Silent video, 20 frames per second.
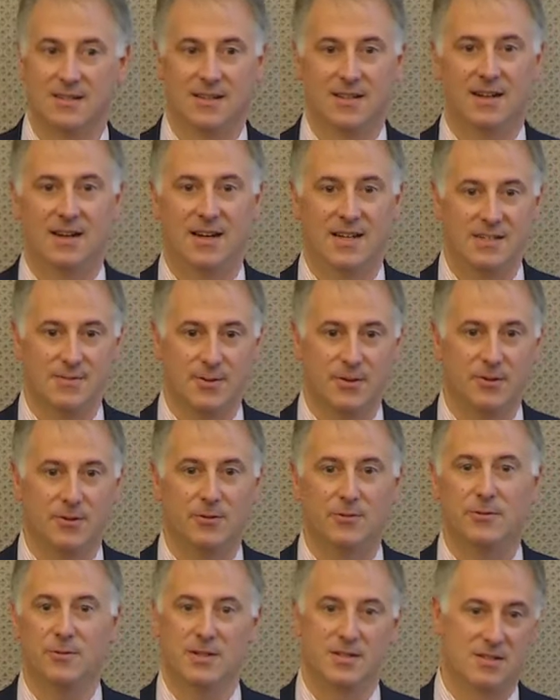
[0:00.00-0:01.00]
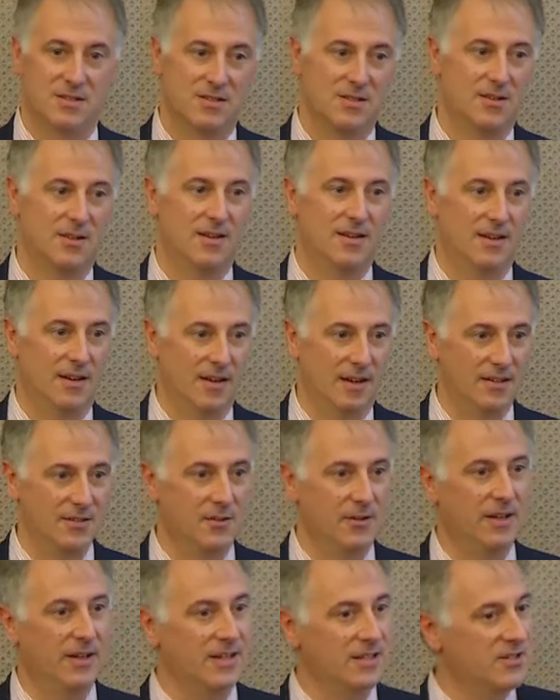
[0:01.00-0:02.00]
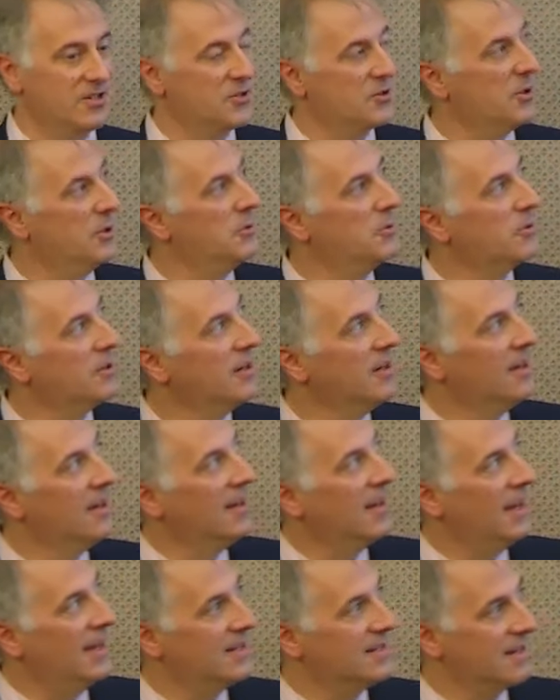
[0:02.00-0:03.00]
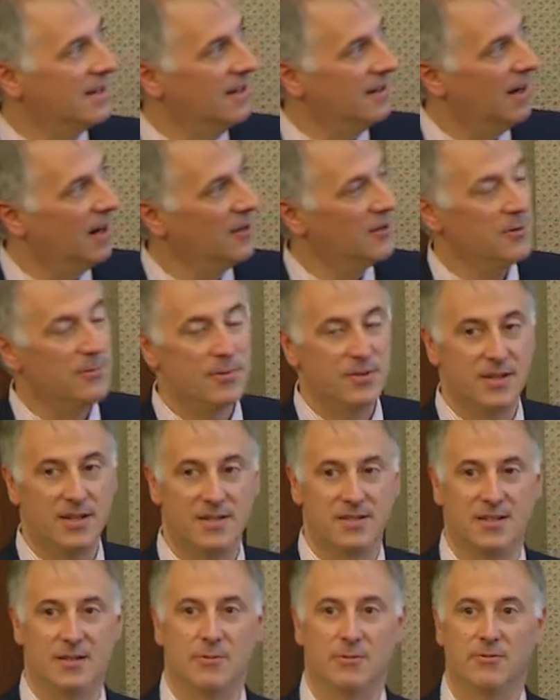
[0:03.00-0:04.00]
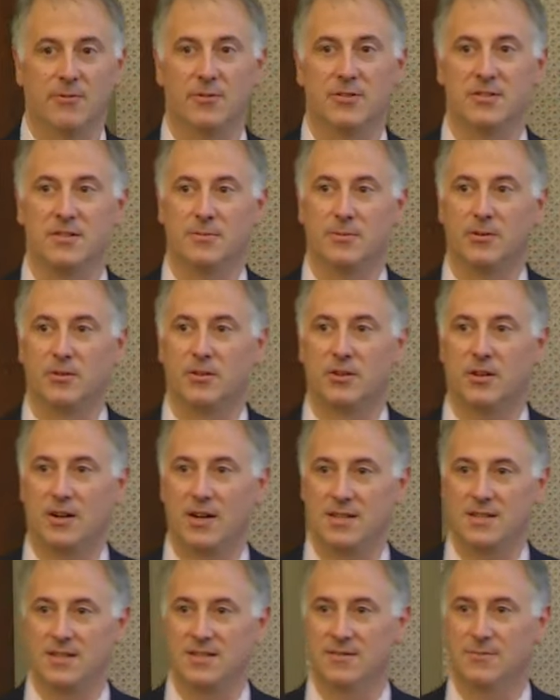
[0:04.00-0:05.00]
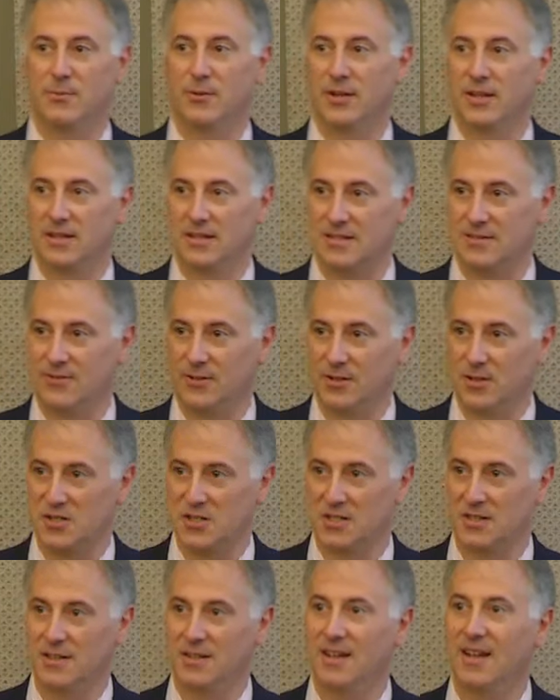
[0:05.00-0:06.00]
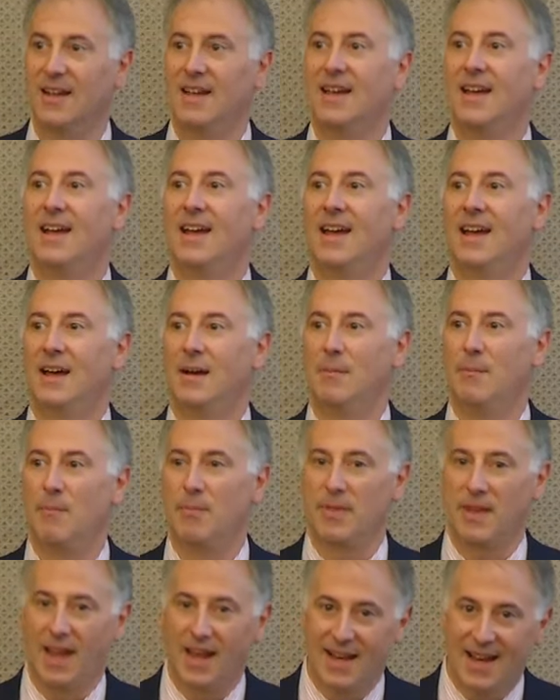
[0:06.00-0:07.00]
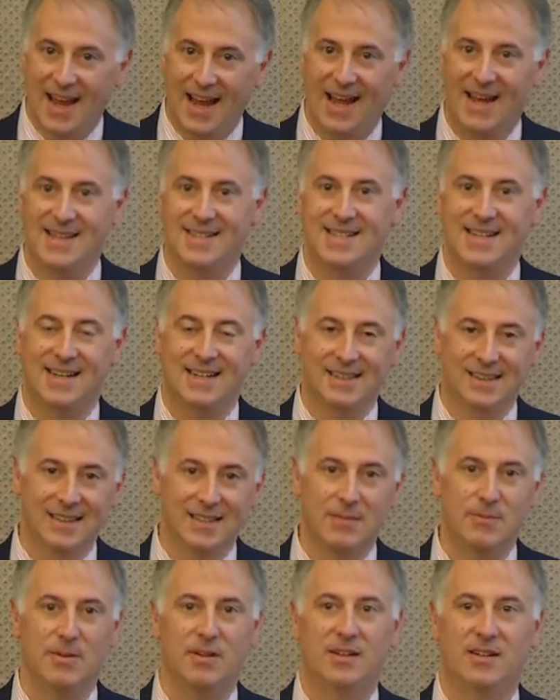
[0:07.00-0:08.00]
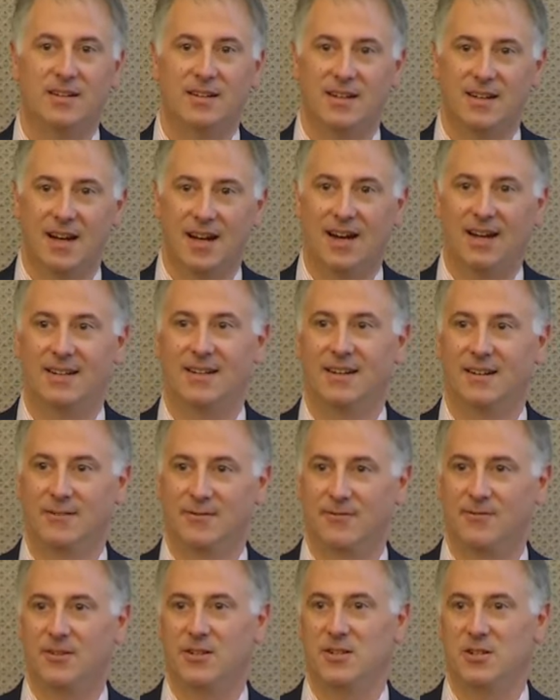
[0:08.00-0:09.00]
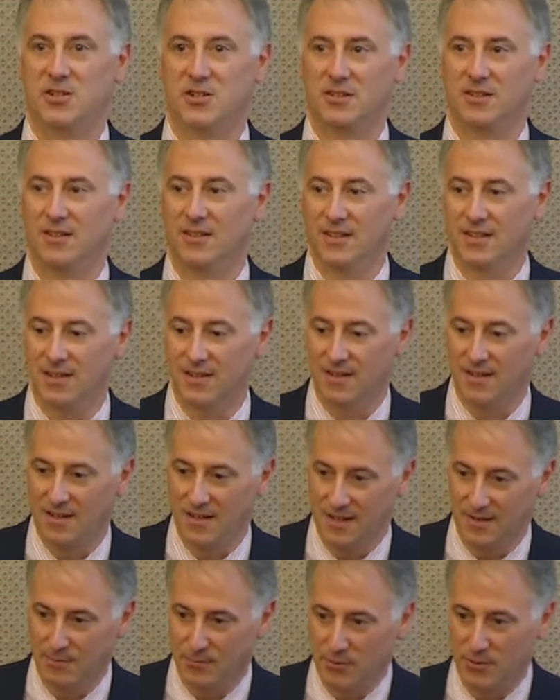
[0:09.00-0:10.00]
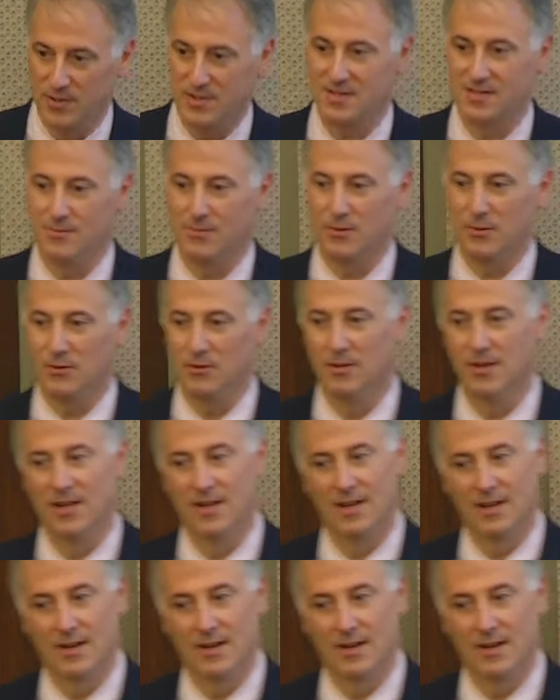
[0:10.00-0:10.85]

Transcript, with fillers: in the hospital, who has an underlying stroke, has other potentially reversible causes of brain dysfunction, and has a limited cognitive function that, in principle,